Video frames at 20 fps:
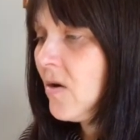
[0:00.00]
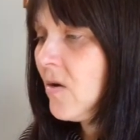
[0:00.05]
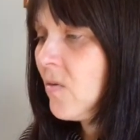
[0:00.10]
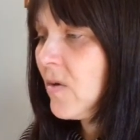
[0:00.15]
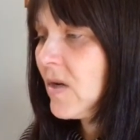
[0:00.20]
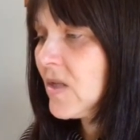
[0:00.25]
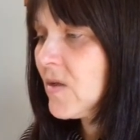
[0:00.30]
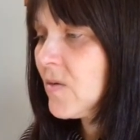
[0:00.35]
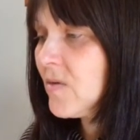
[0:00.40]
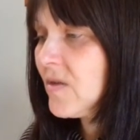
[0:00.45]

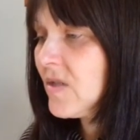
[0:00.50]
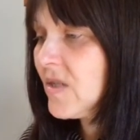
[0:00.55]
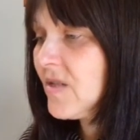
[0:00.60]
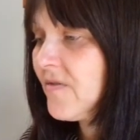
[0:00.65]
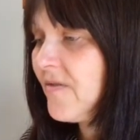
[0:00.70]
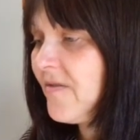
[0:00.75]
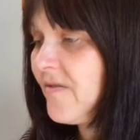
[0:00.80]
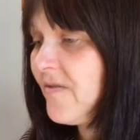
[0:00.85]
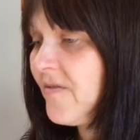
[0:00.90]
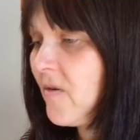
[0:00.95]
which was
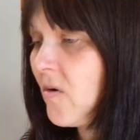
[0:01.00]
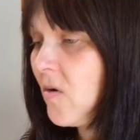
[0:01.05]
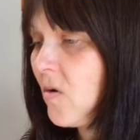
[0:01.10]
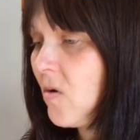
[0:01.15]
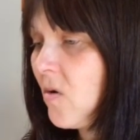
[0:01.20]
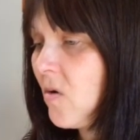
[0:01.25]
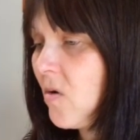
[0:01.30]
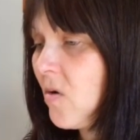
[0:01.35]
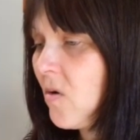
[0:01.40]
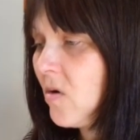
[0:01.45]

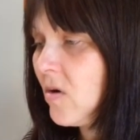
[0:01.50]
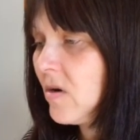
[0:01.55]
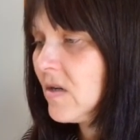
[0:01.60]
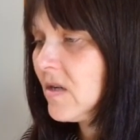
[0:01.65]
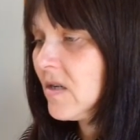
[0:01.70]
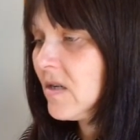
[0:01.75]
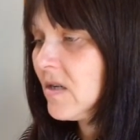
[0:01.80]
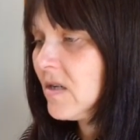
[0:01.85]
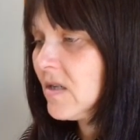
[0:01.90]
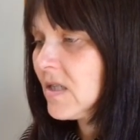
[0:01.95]
for
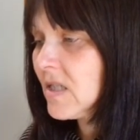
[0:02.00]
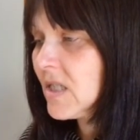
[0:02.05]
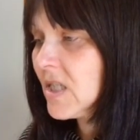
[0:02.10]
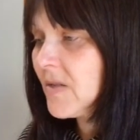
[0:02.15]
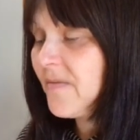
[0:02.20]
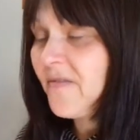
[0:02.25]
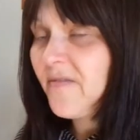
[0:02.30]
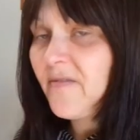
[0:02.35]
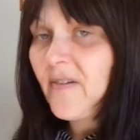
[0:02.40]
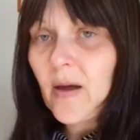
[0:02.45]

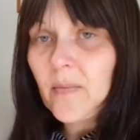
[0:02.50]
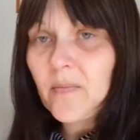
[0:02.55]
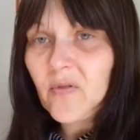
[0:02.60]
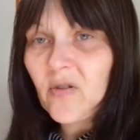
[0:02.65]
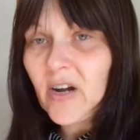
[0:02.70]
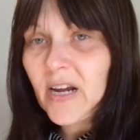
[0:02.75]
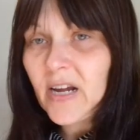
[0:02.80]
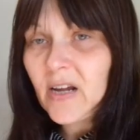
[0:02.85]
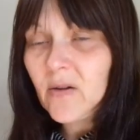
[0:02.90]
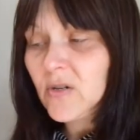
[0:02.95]
some
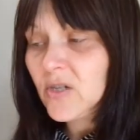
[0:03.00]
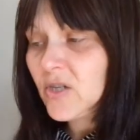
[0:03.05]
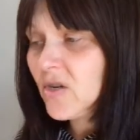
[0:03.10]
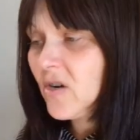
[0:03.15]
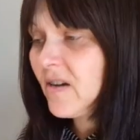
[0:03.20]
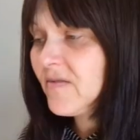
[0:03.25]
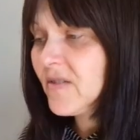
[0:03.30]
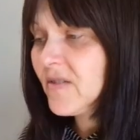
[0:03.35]
fabric which I have